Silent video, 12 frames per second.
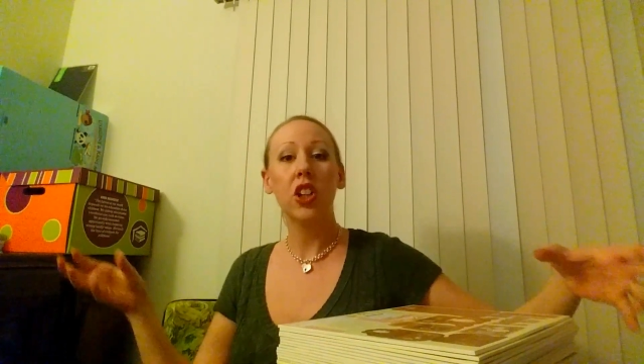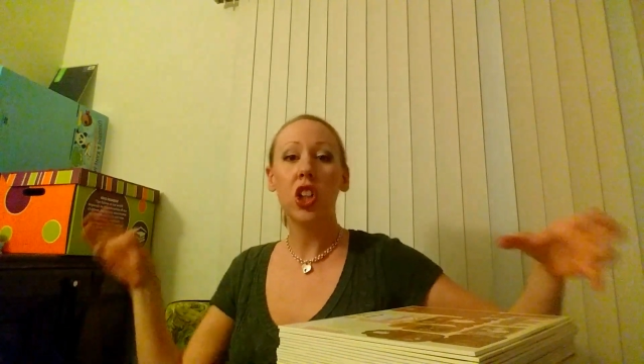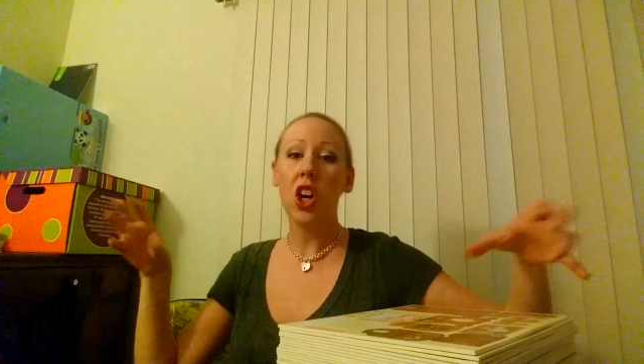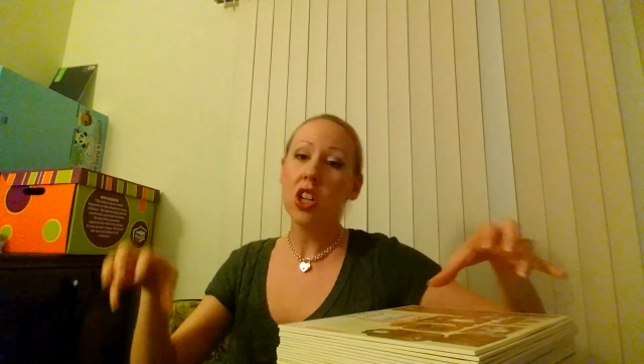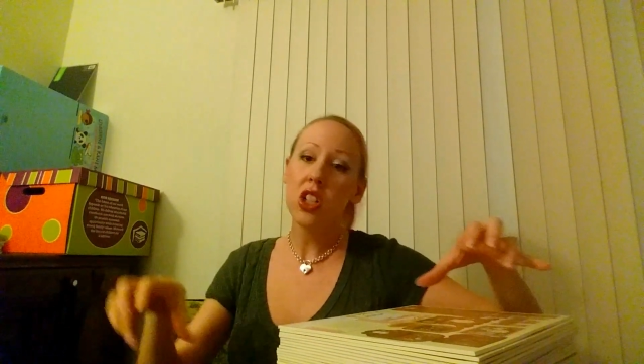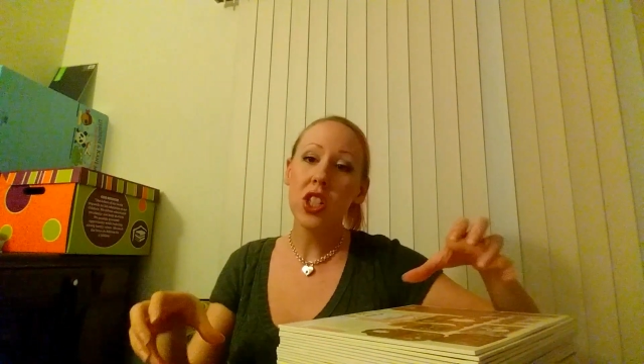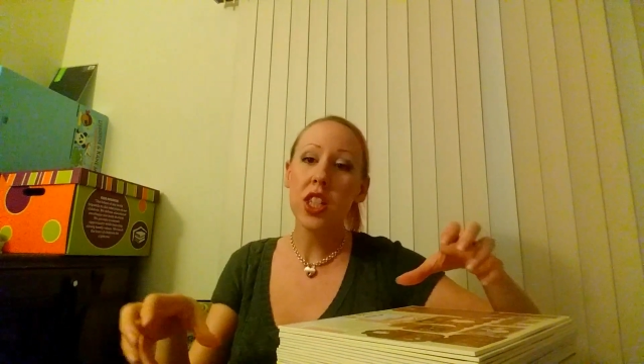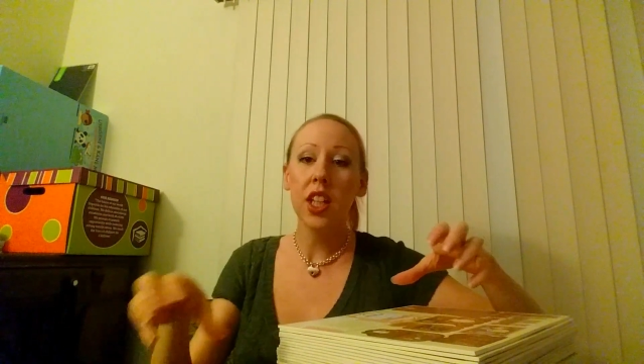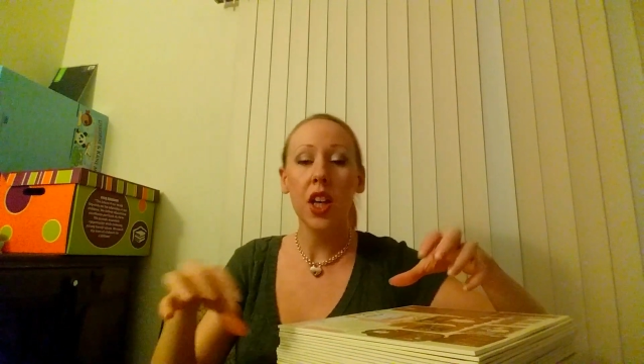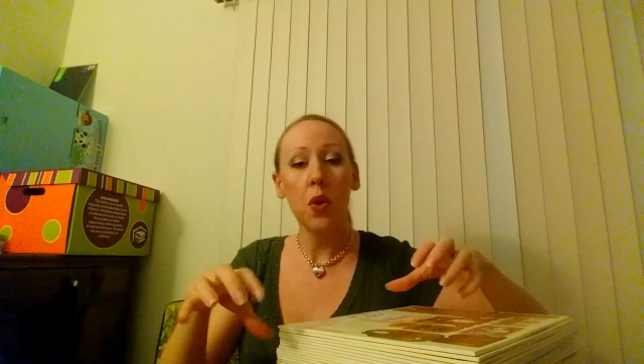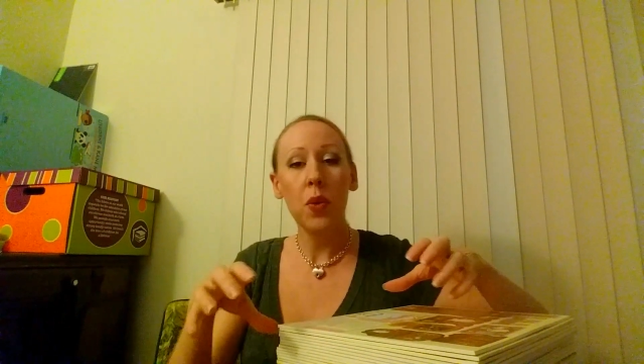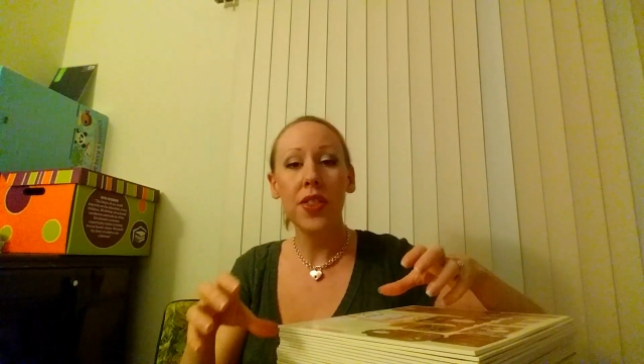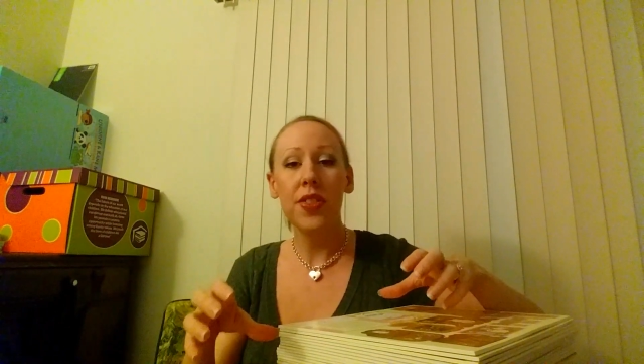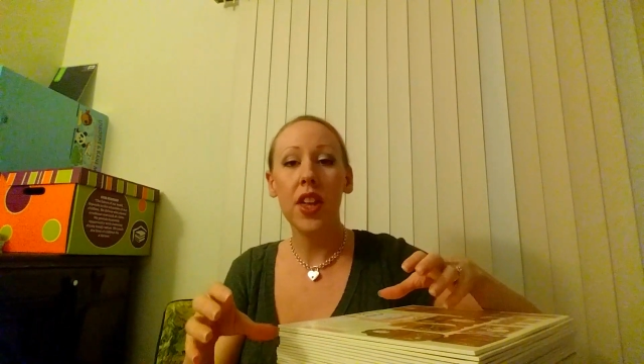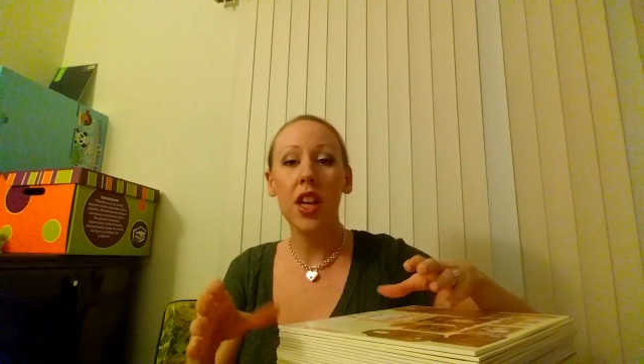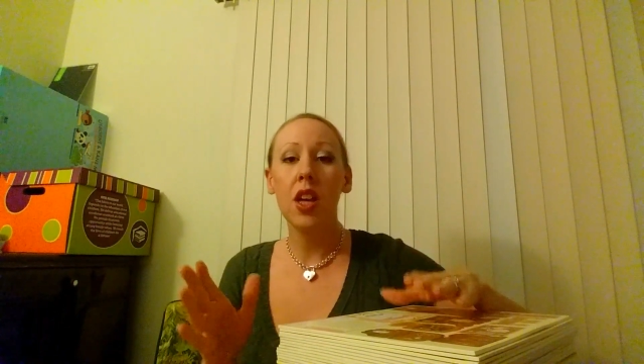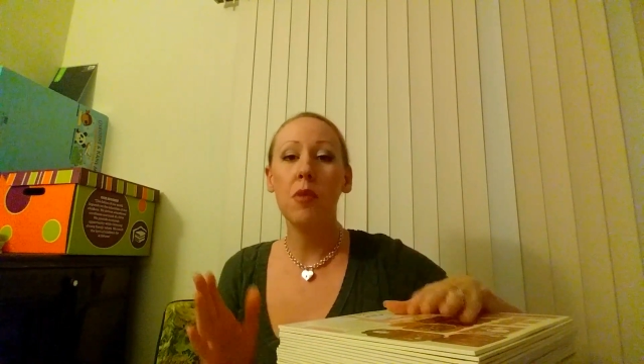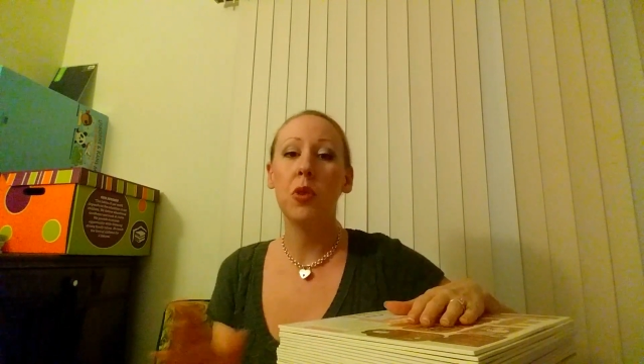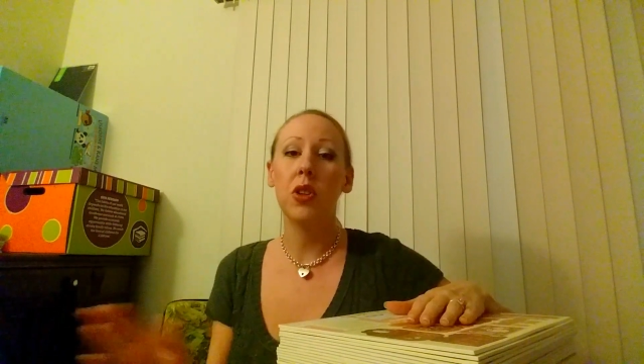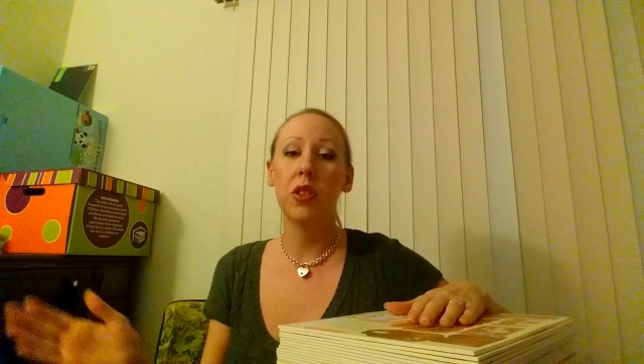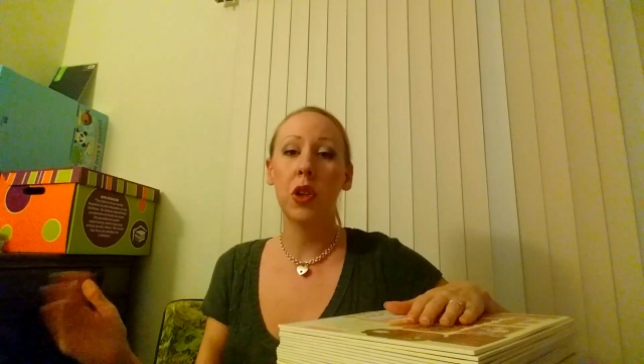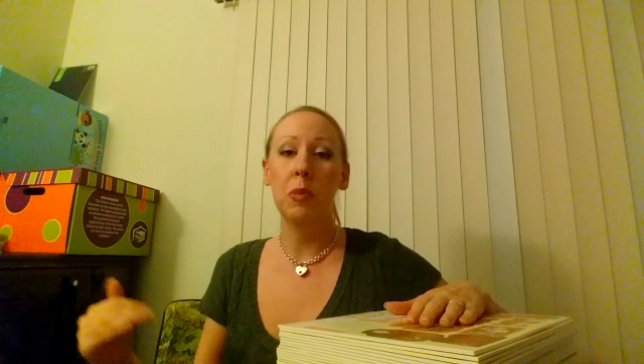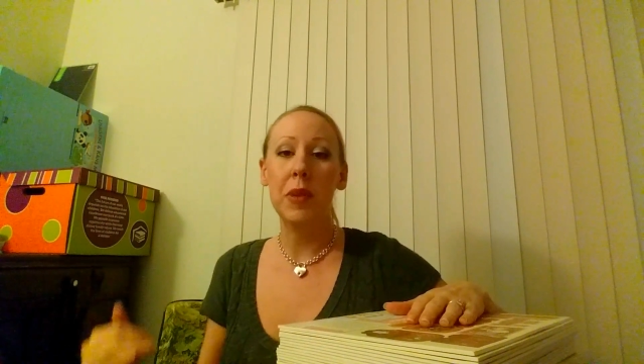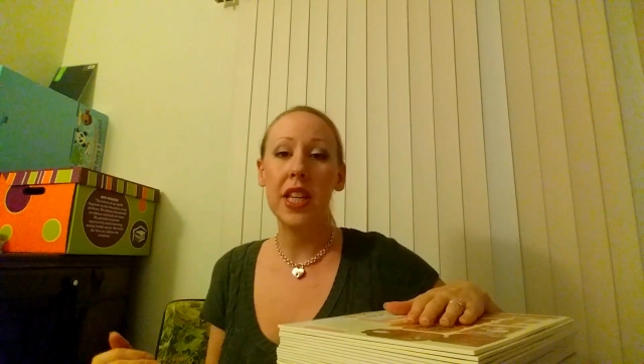cars that go with them or
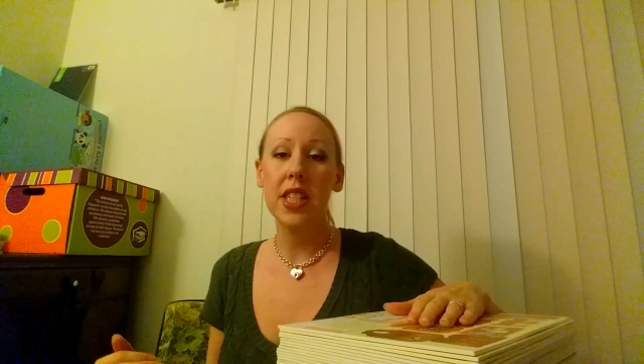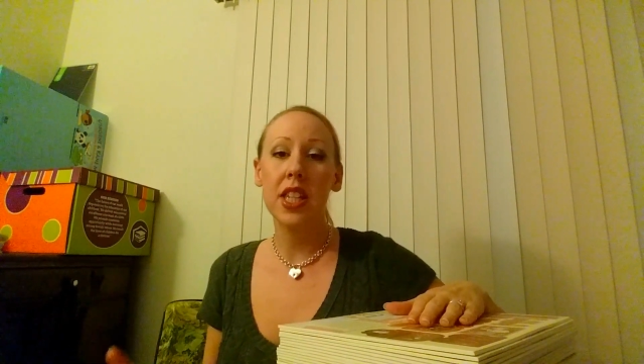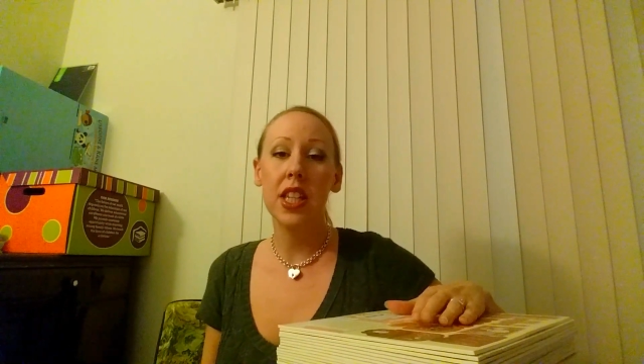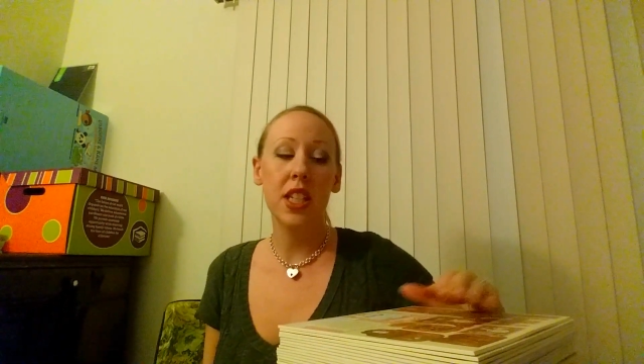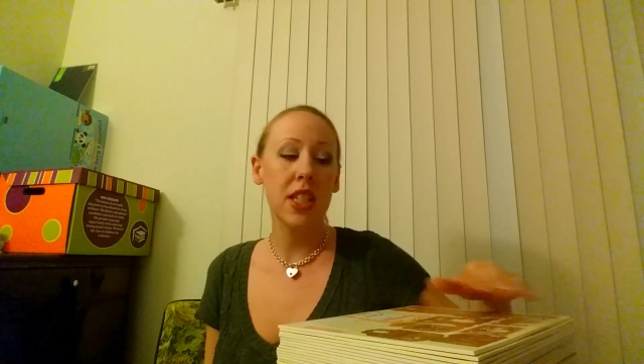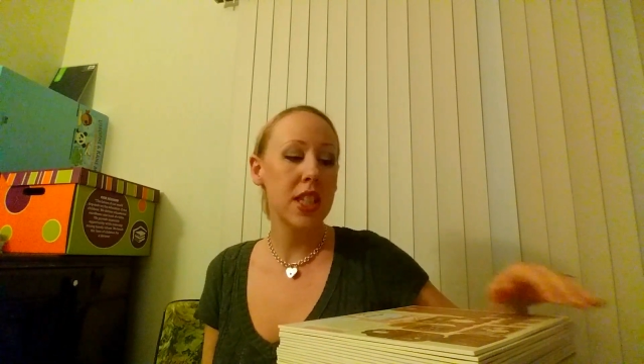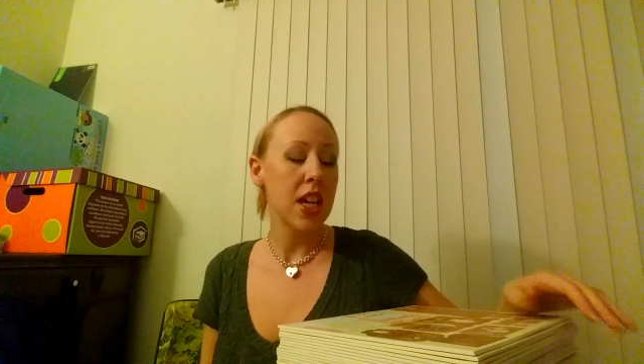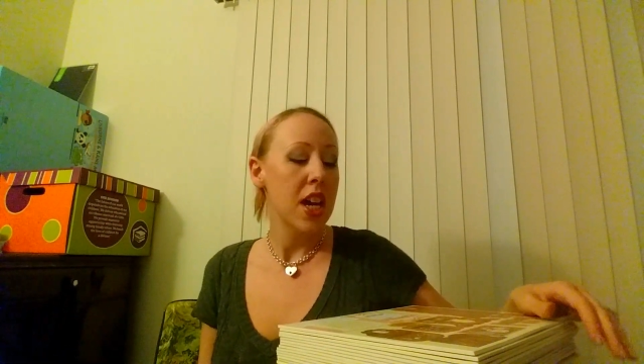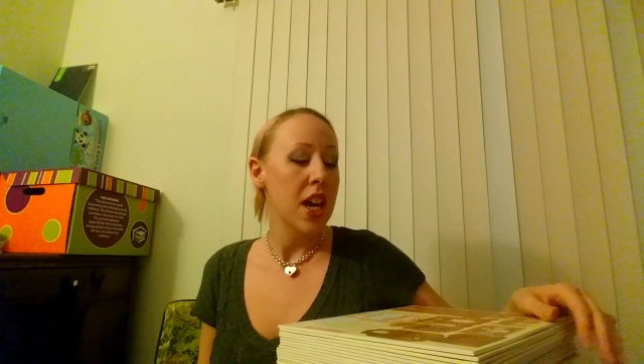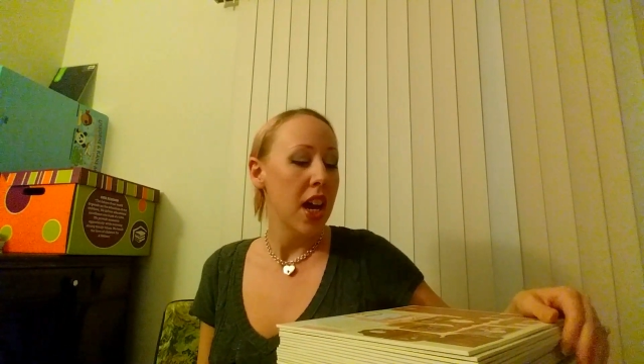little pieces.